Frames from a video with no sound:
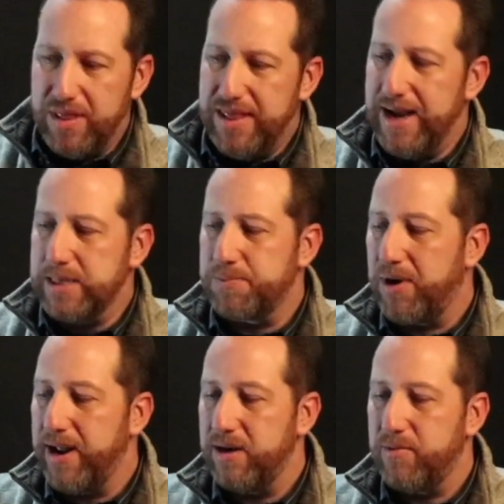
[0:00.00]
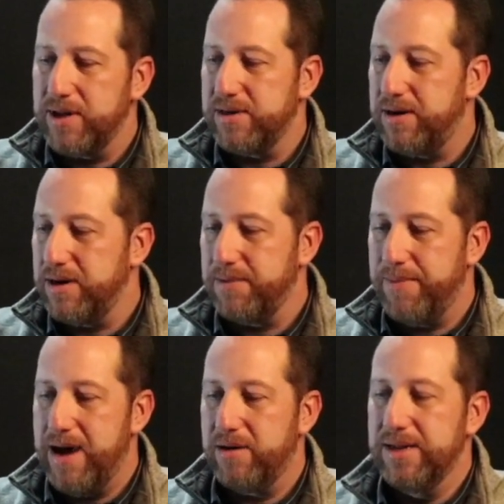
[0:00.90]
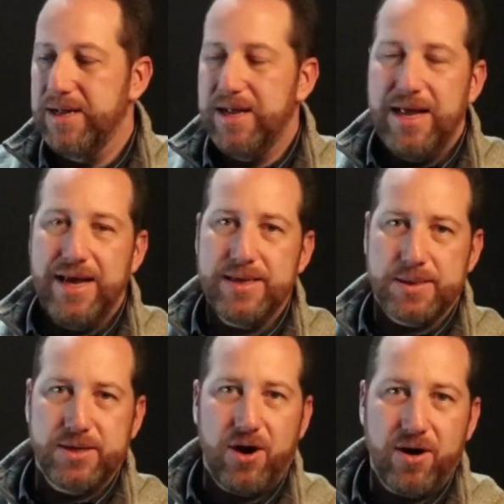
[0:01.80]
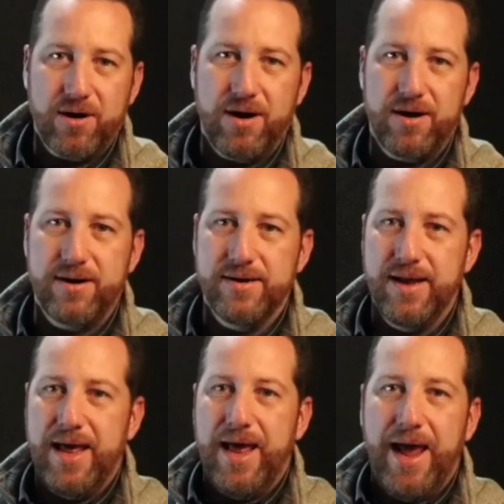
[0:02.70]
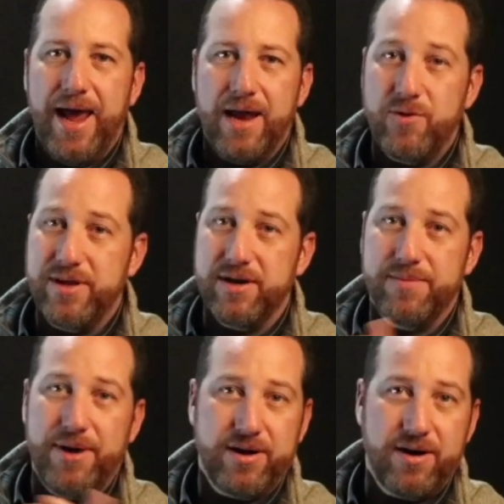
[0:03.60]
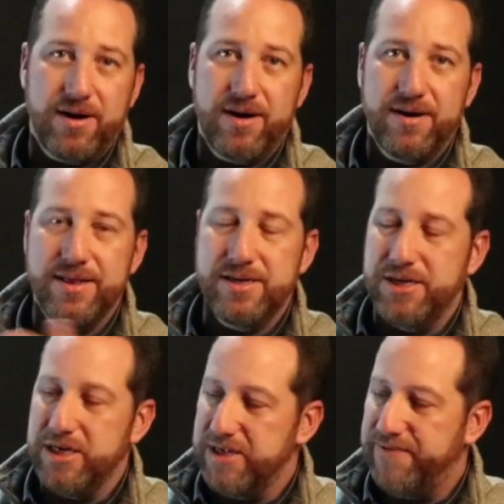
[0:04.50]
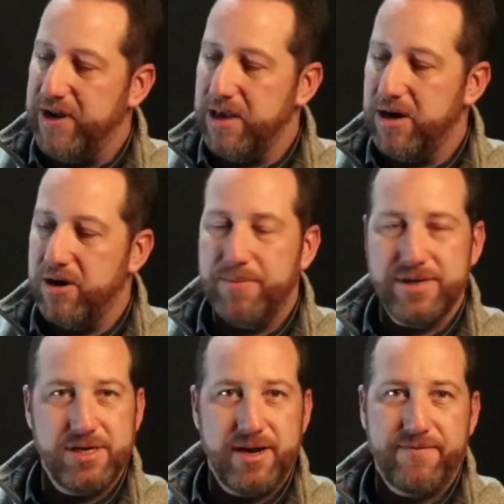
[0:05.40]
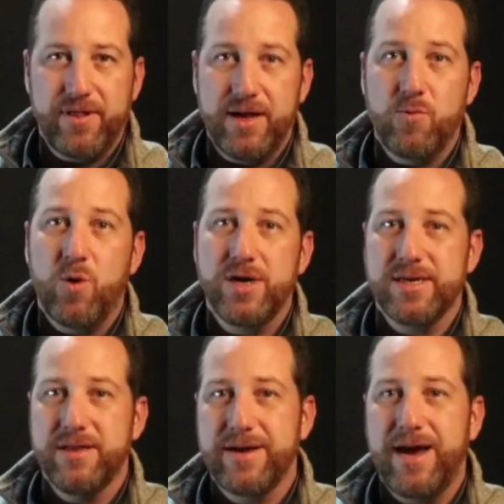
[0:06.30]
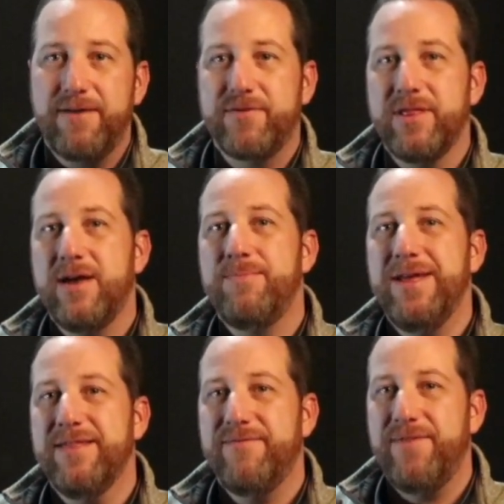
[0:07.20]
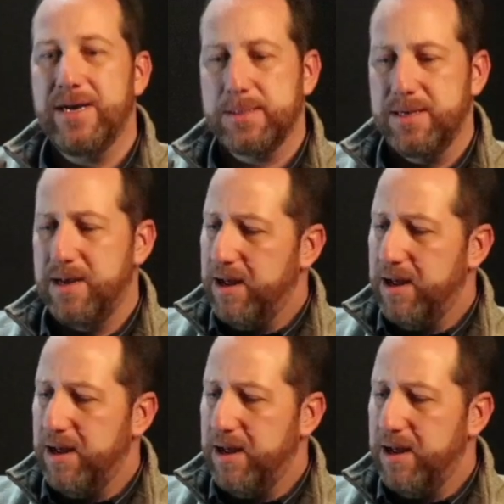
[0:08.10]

Next brand I want to talk about is Carhartt. And we talked about Carhartt in the jeans video, but you definitely want to look out for them in the vests.